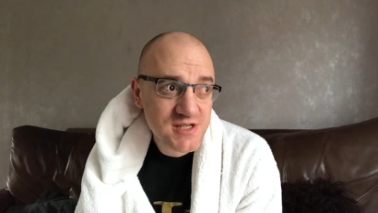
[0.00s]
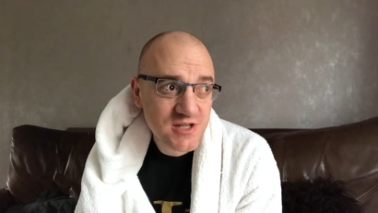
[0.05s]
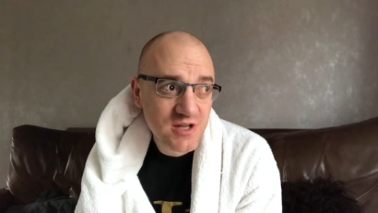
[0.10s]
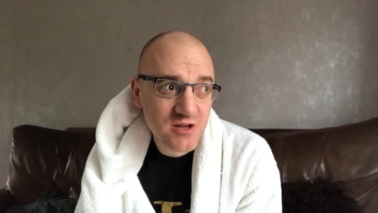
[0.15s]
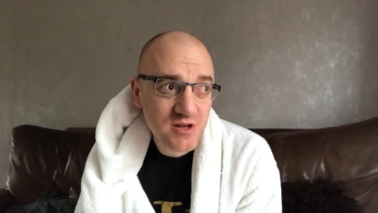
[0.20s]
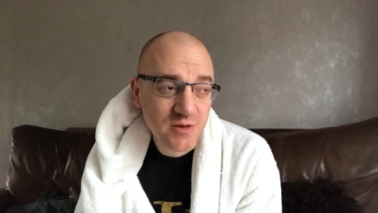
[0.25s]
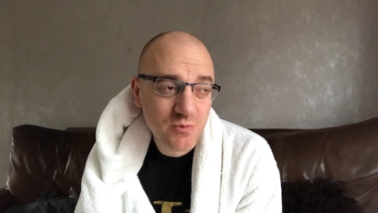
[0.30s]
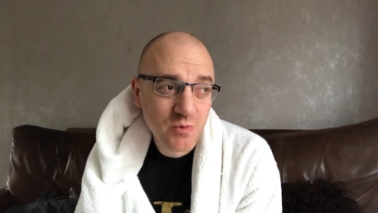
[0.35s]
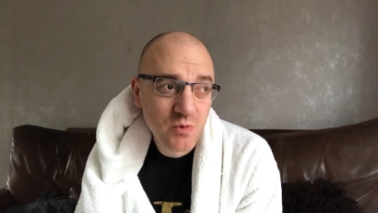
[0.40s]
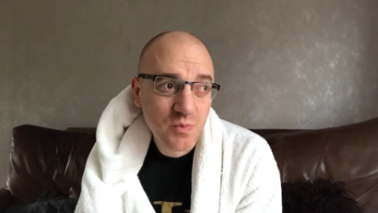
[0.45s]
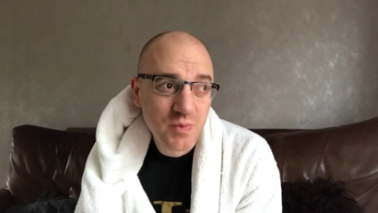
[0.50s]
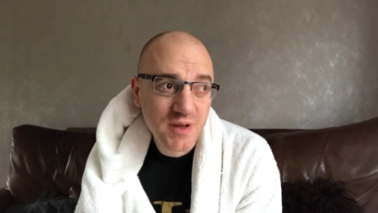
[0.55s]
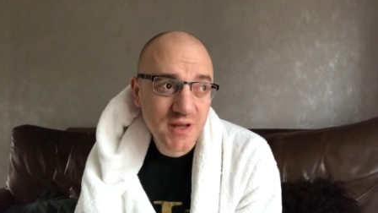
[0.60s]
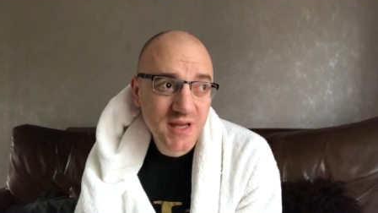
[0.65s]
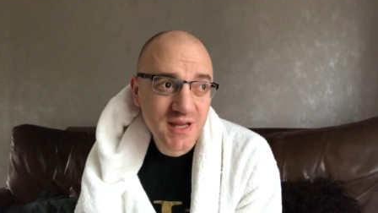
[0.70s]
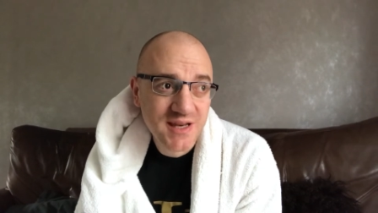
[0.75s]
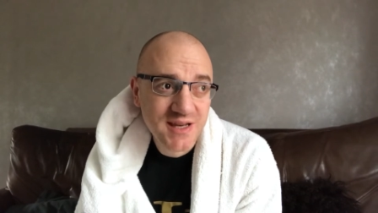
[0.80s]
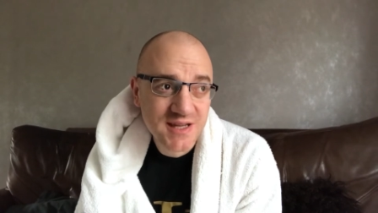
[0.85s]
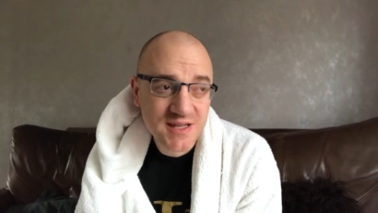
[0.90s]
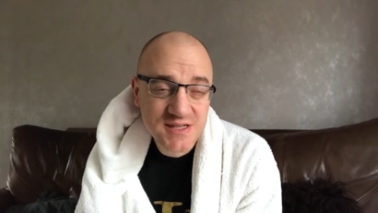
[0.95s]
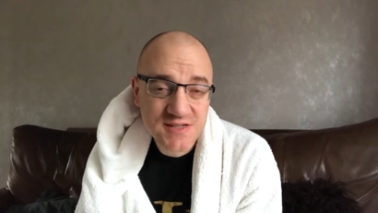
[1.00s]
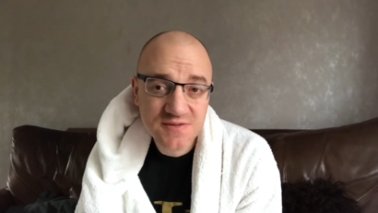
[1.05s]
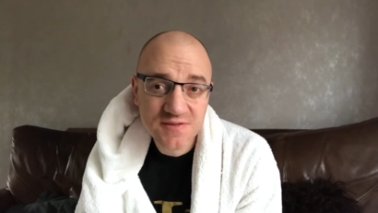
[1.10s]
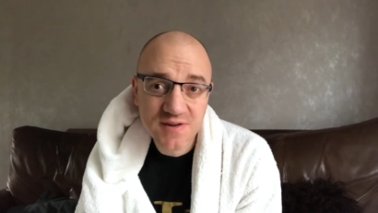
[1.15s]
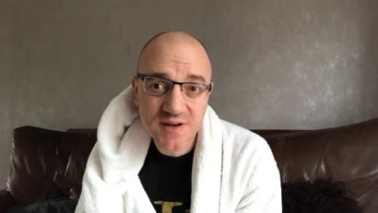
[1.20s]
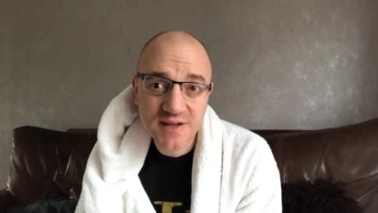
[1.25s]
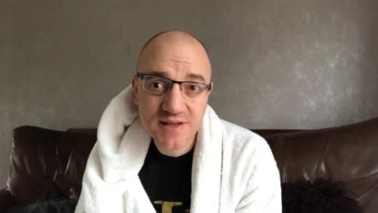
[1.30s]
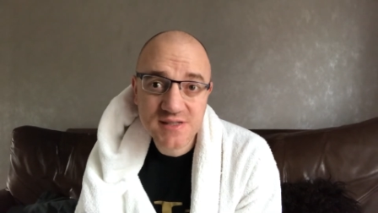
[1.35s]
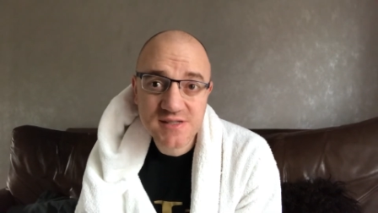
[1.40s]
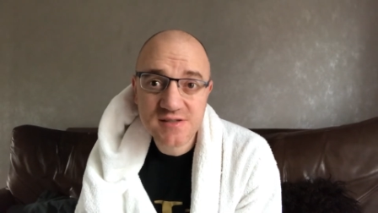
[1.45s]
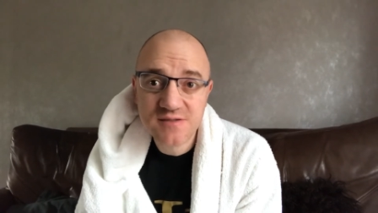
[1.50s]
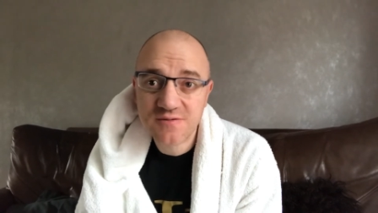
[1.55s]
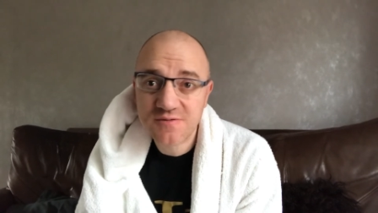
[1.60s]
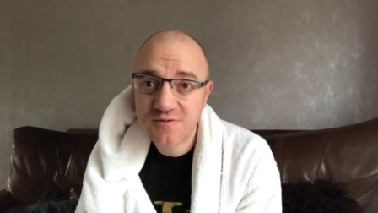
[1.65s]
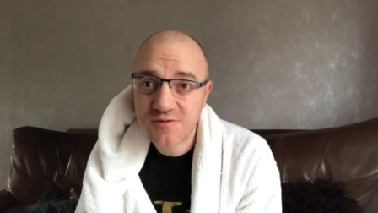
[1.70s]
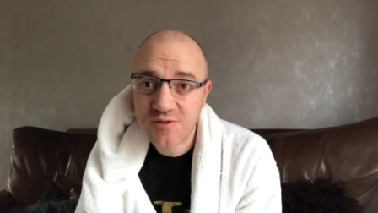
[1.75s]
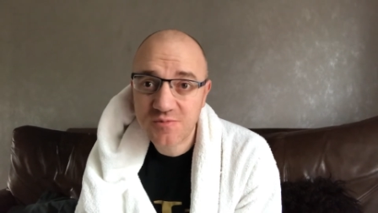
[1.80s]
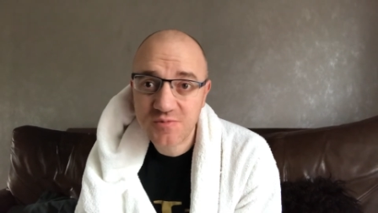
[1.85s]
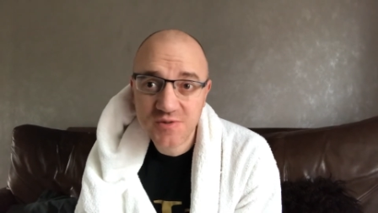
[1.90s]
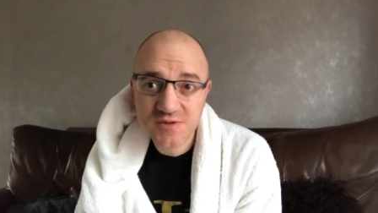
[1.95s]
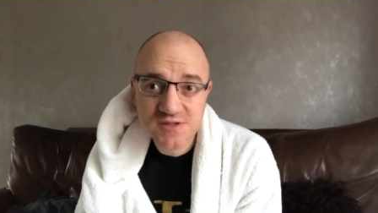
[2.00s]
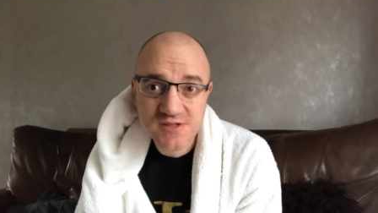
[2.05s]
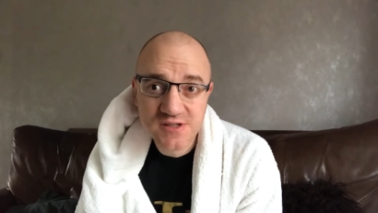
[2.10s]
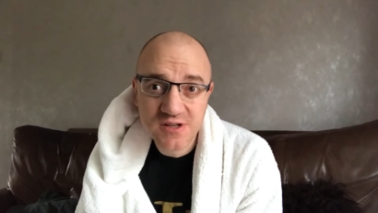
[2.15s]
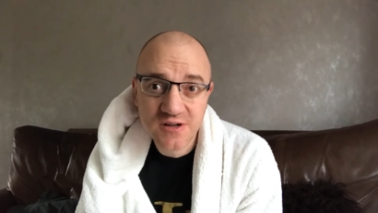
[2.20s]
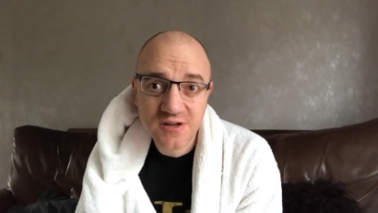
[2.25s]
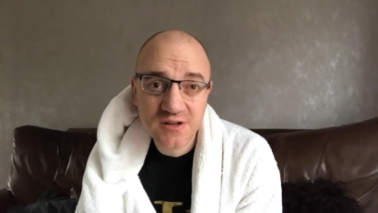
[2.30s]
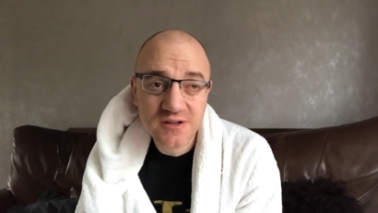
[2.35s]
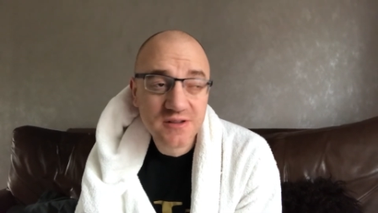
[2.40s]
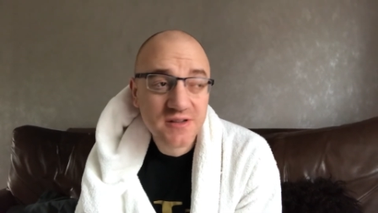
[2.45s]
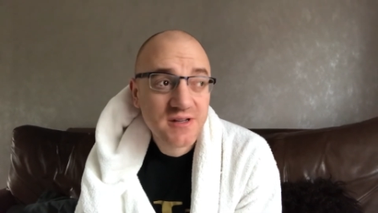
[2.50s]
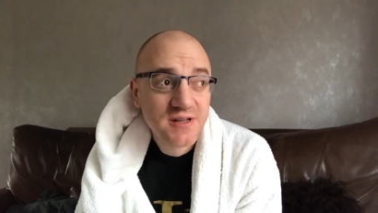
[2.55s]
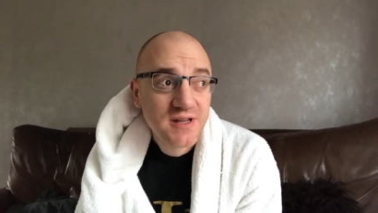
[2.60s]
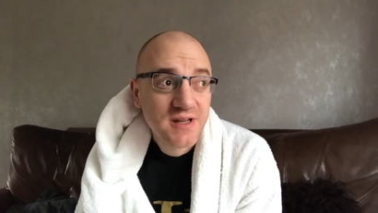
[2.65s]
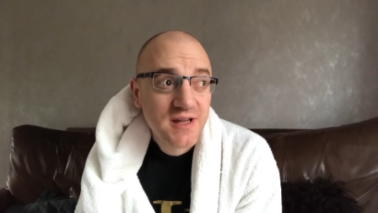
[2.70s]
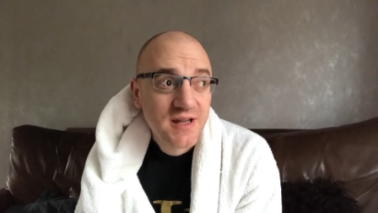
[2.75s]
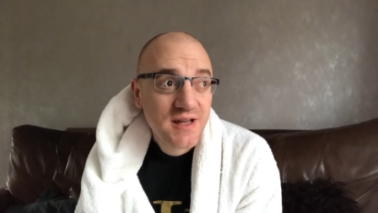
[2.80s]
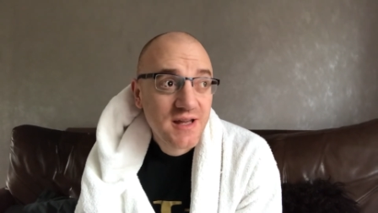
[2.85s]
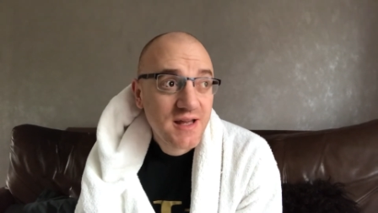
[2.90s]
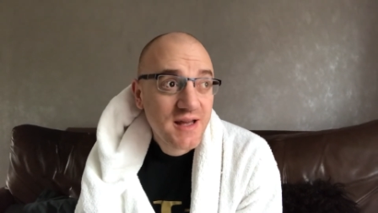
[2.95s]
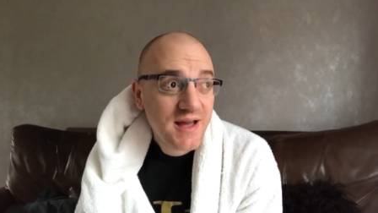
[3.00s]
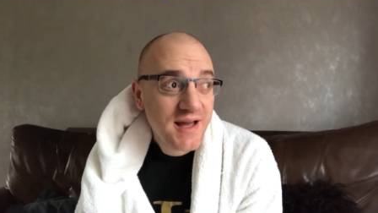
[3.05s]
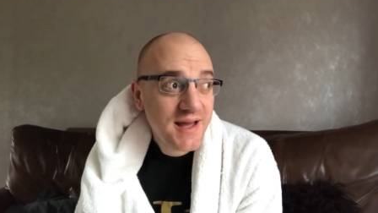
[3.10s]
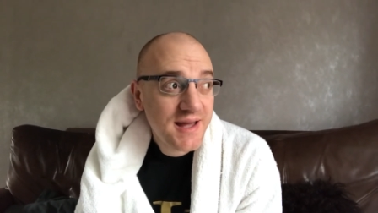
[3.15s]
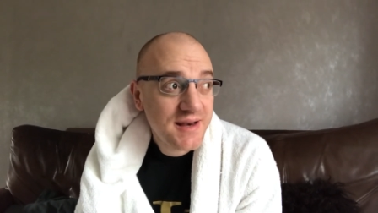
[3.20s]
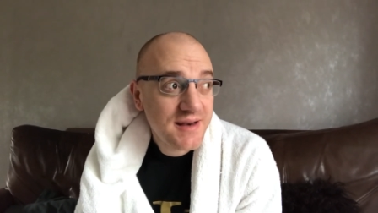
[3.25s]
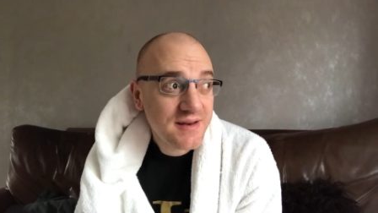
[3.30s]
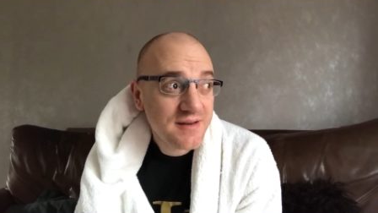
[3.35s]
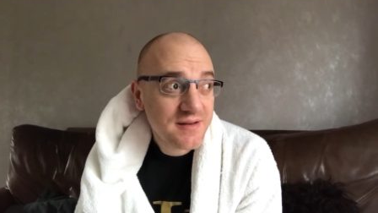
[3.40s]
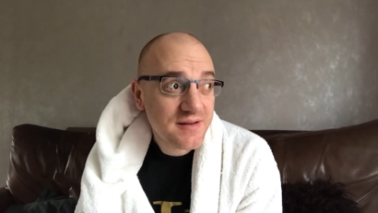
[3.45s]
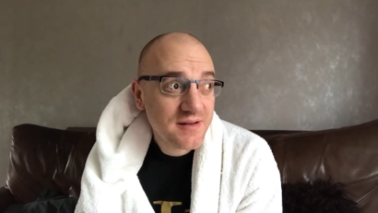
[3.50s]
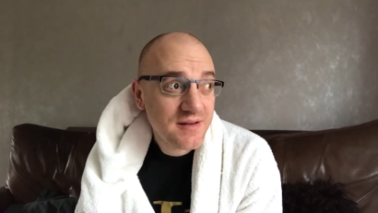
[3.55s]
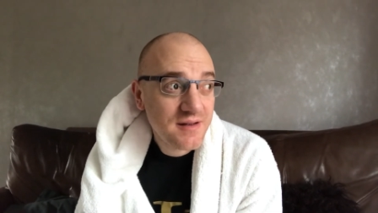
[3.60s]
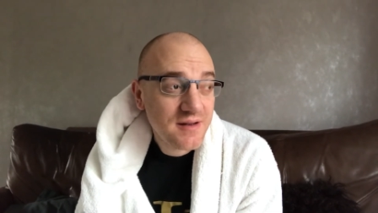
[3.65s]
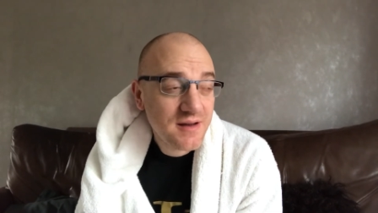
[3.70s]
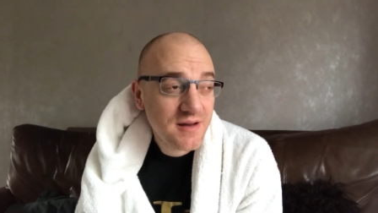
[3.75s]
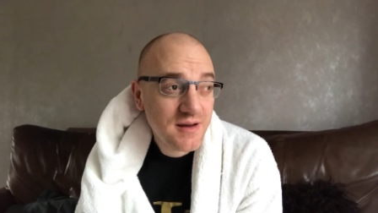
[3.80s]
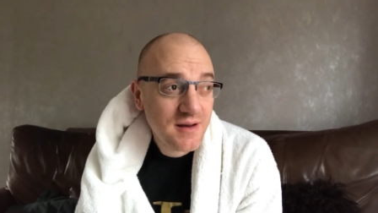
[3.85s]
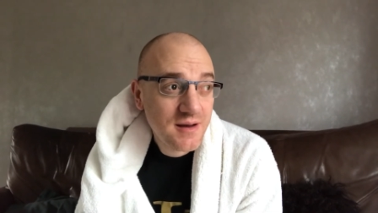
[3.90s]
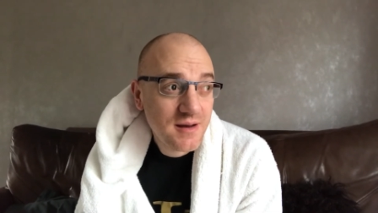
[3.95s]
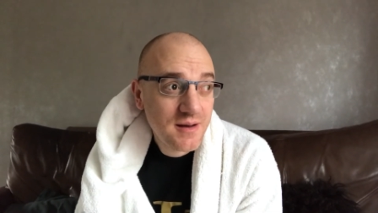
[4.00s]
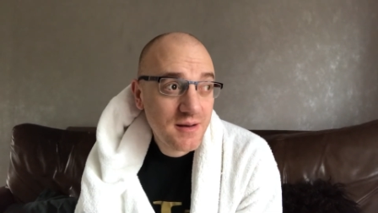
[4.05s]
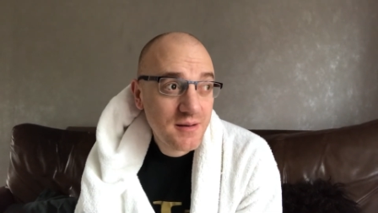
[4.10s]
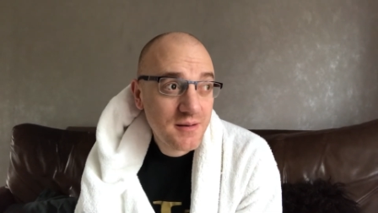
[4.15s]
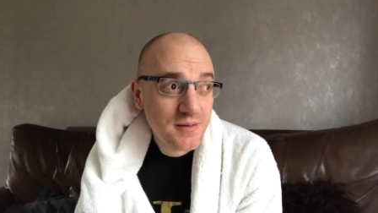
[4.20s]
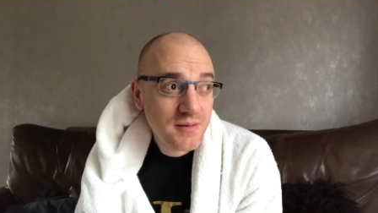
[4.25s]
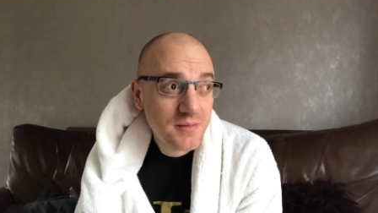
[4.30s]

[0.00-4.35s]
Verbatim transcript: Sterling will be in his face from the start and uh,